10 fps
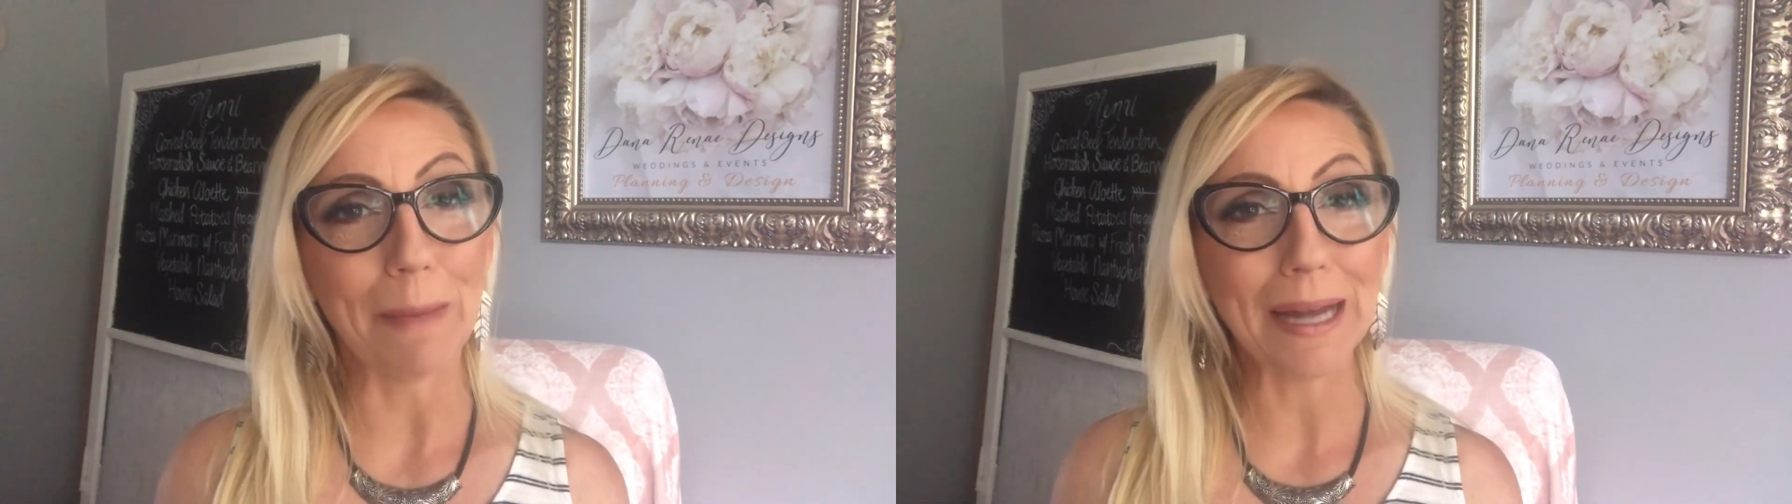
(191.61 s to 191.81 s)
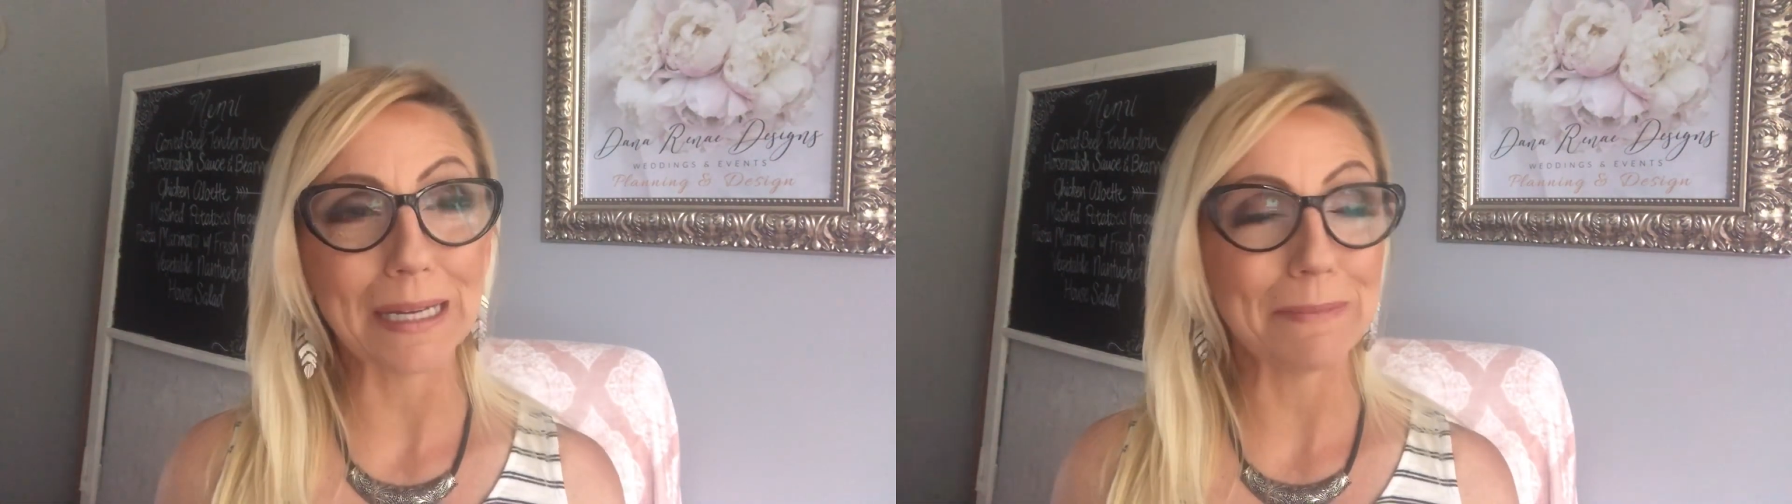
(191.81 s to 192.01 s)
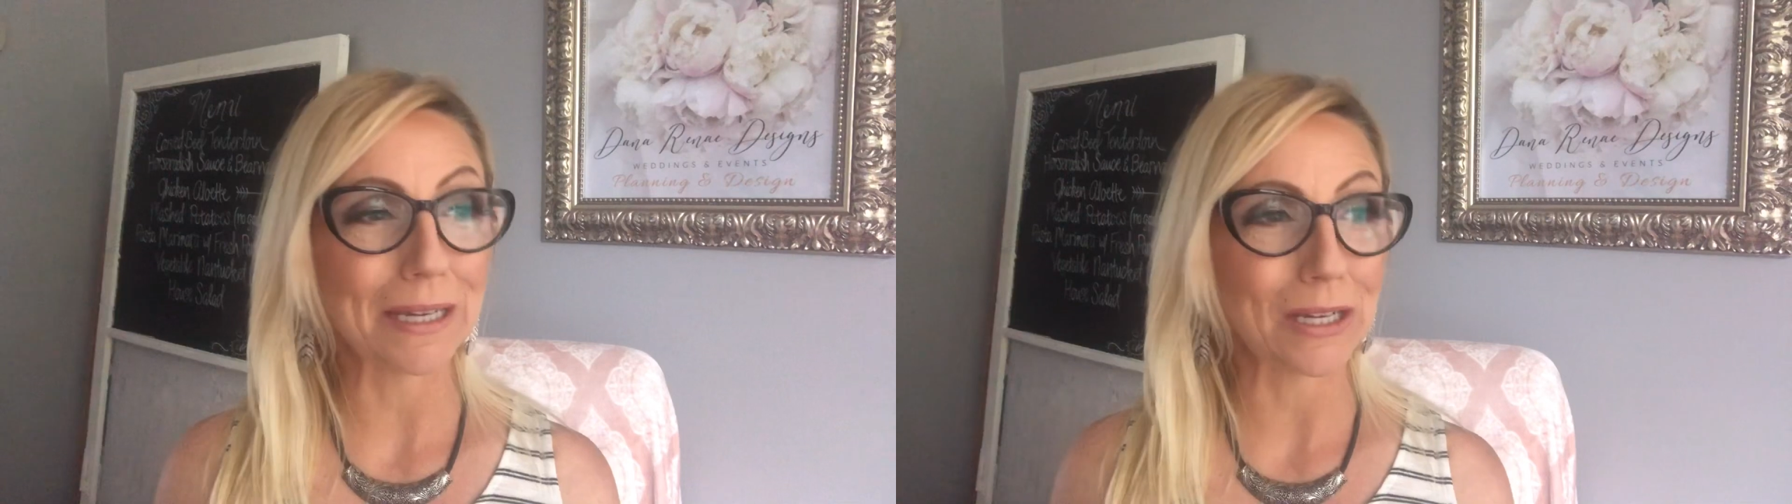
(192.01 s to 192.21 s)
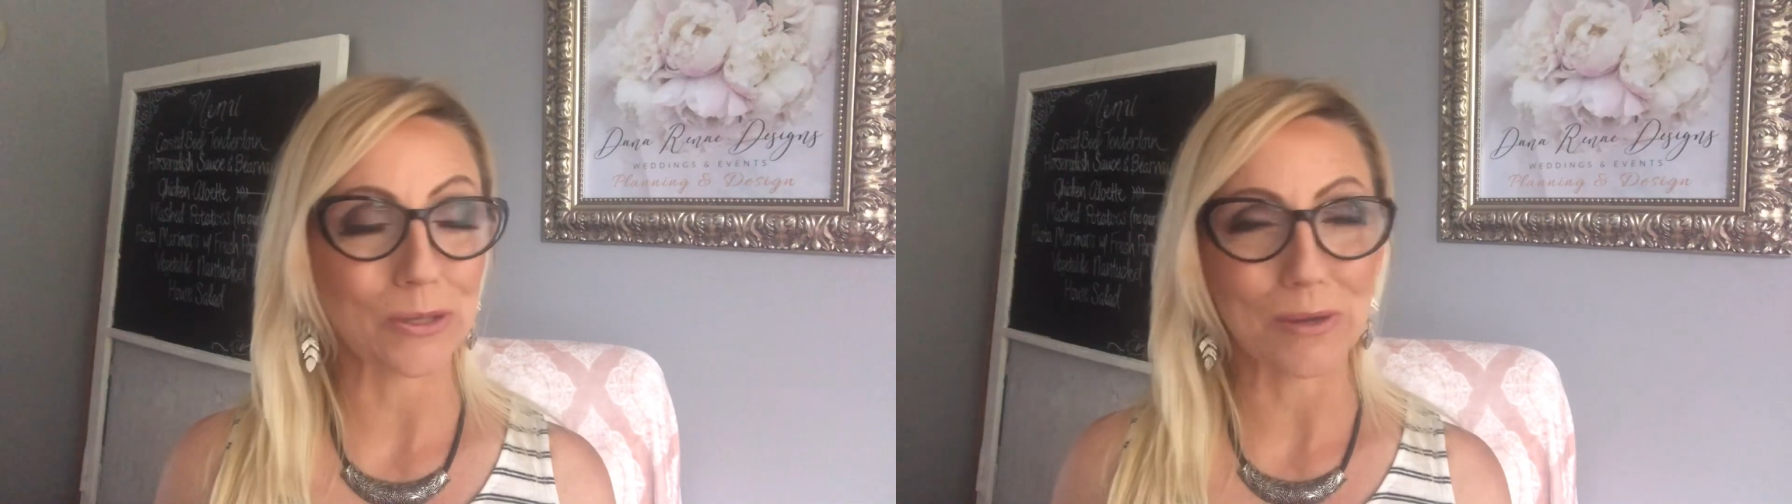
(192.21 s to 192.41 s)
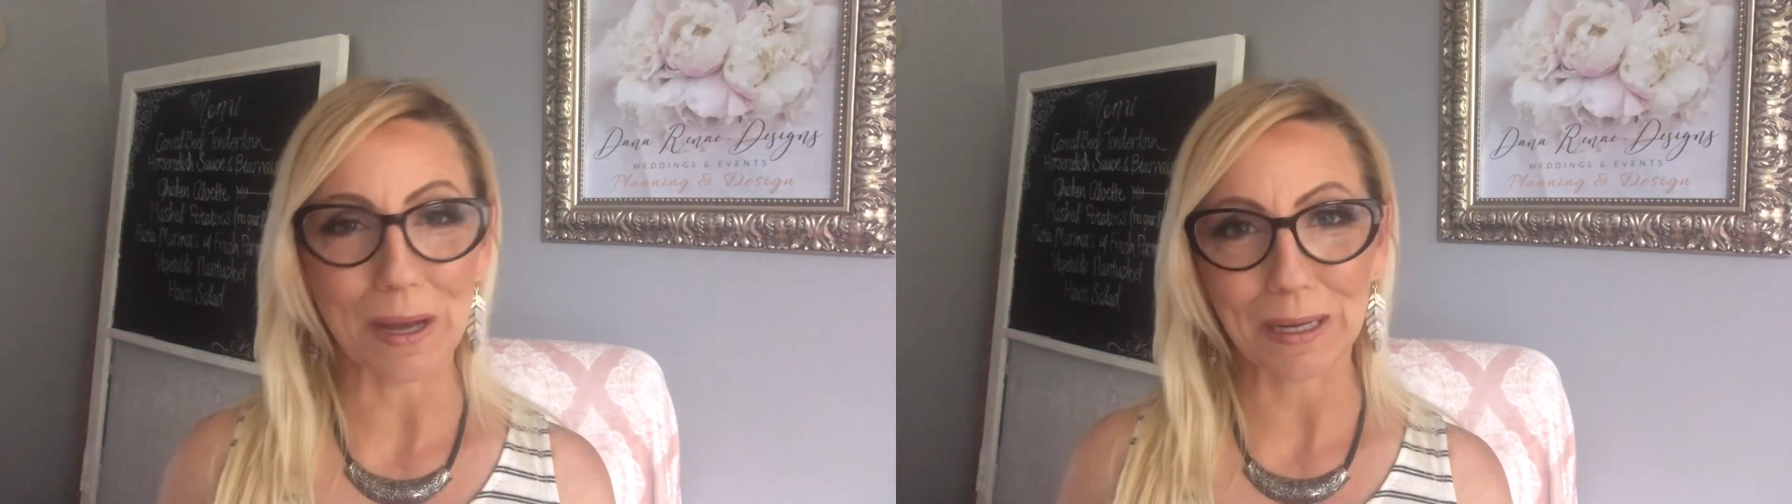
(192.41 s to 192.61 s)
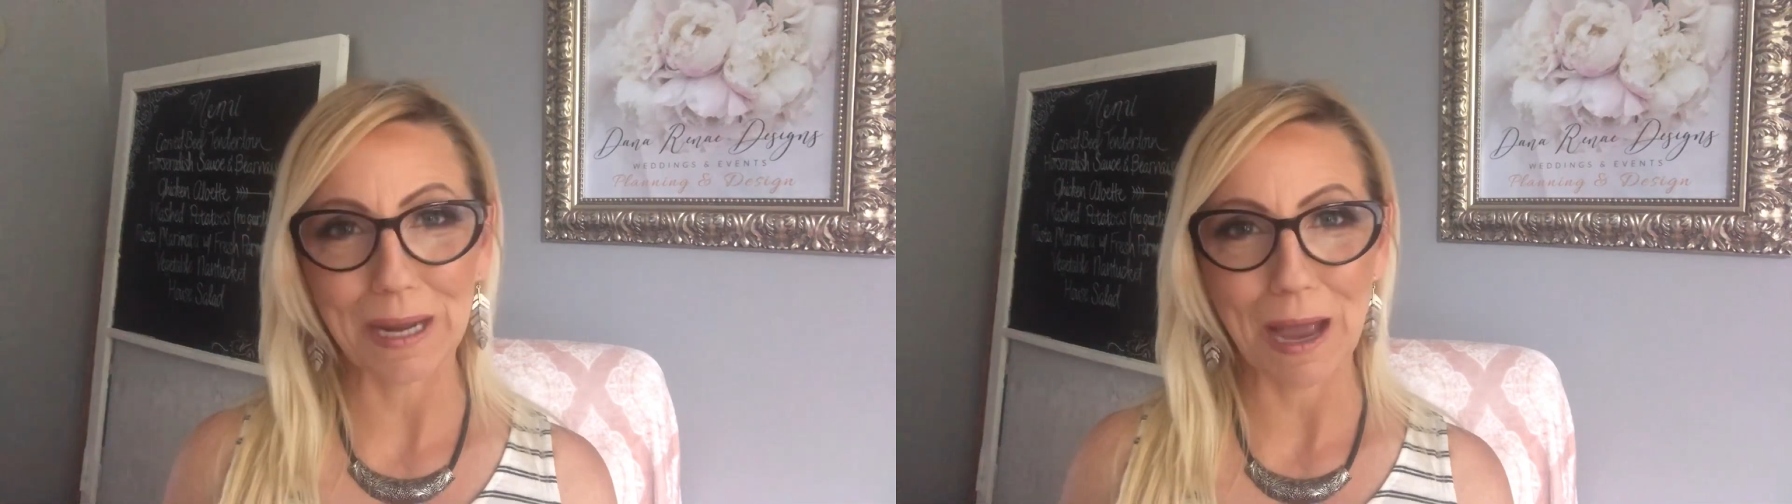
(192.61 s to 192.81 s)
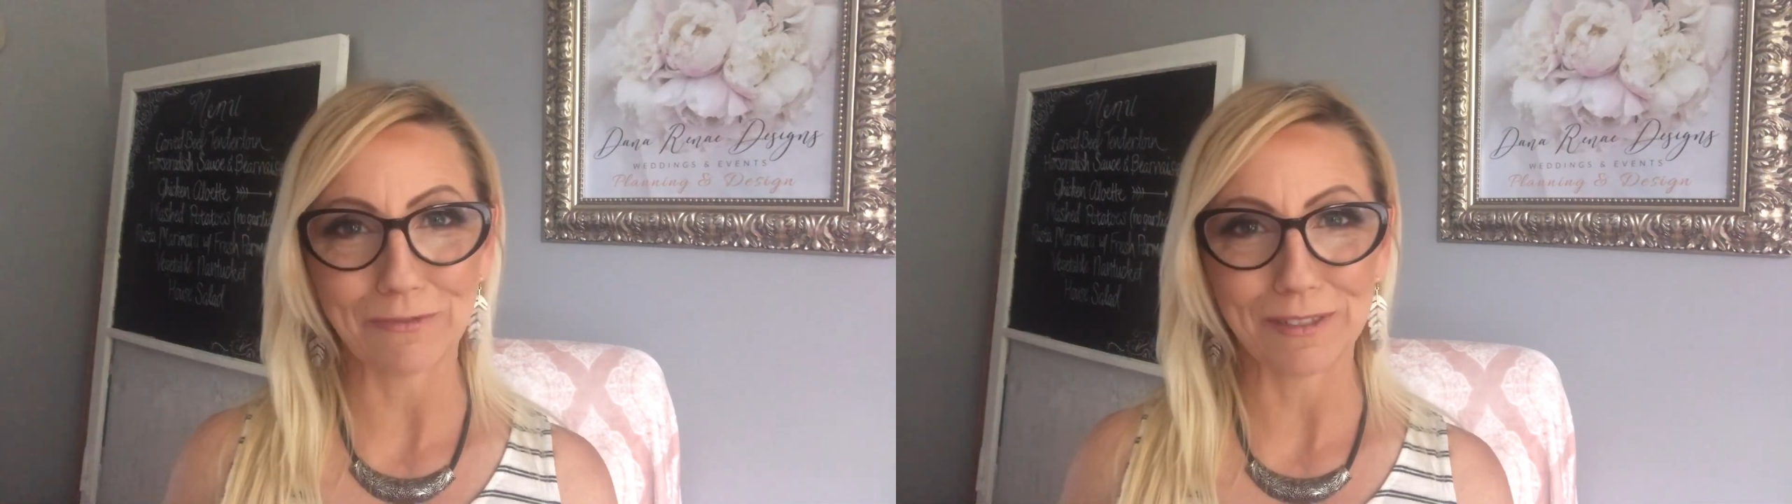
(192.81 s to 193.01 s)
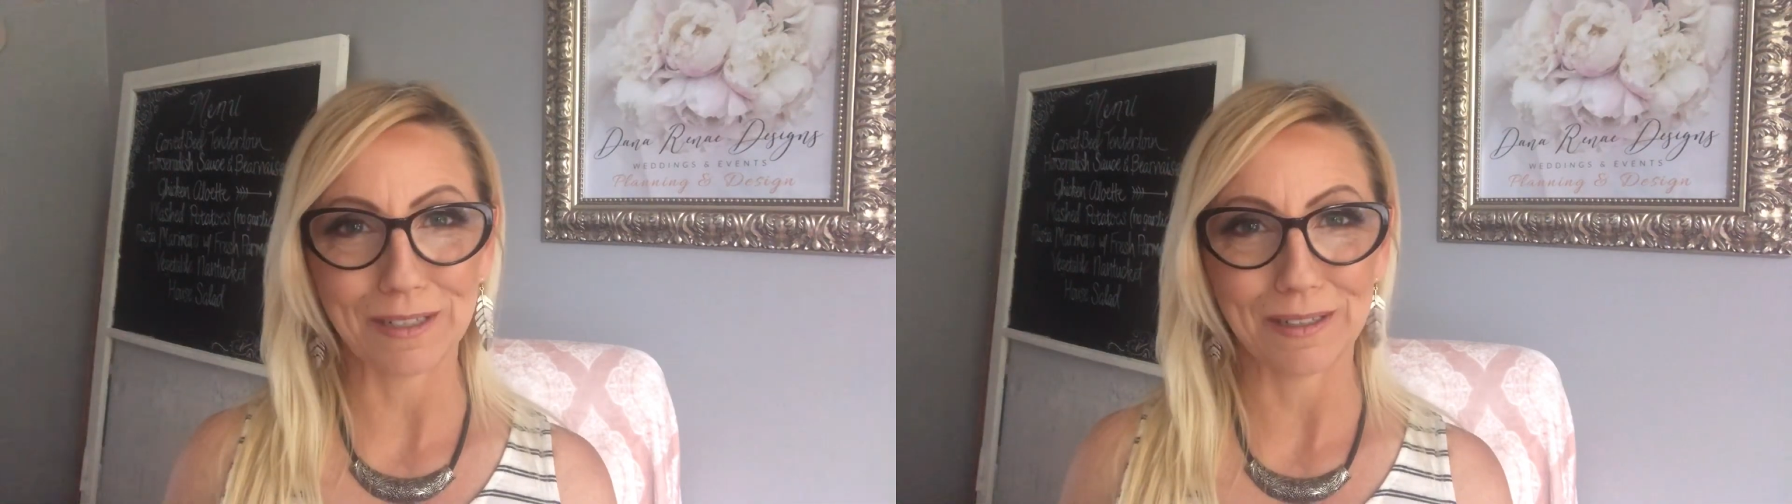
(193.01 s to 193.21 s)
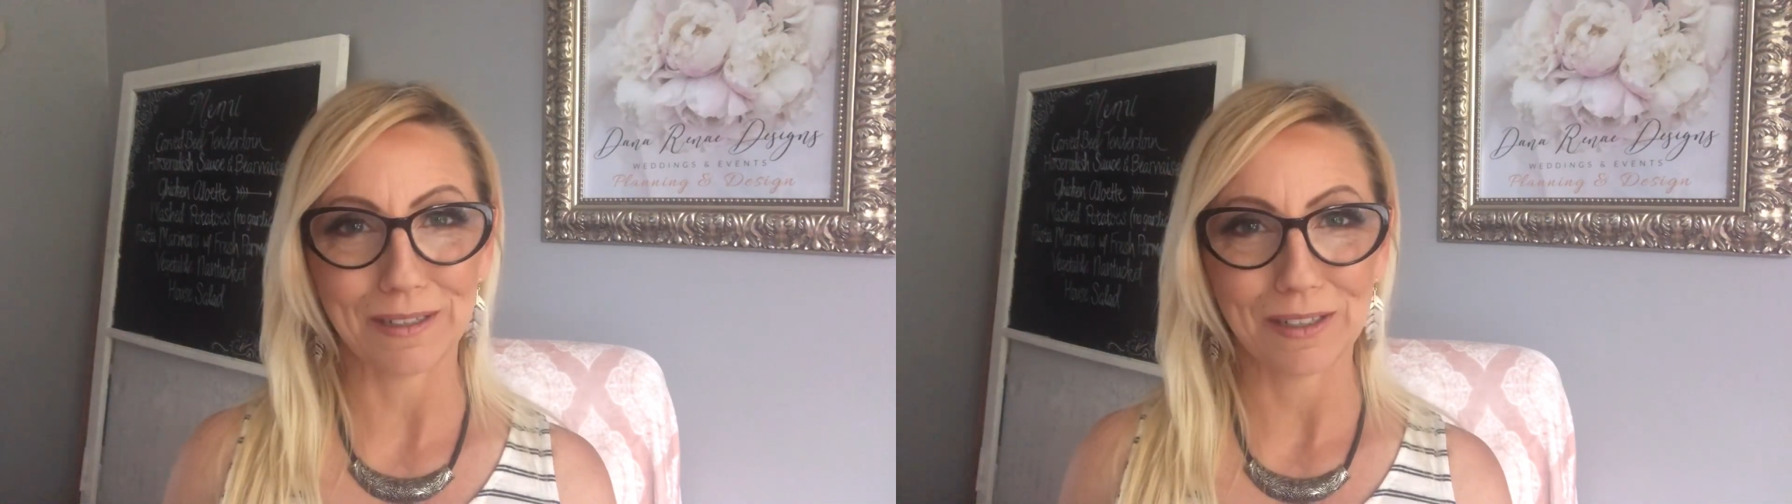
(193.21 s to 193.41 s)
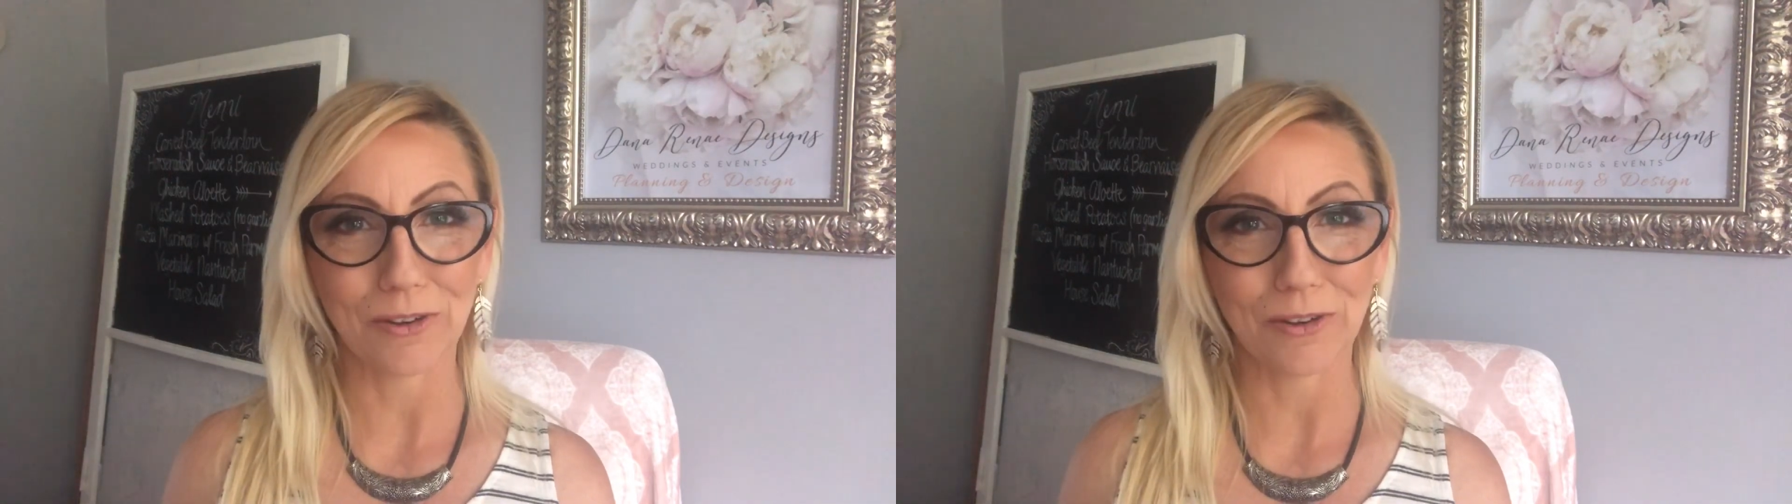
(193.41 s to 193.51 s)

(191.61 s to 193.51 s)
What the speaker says: of money because you're not going to have to,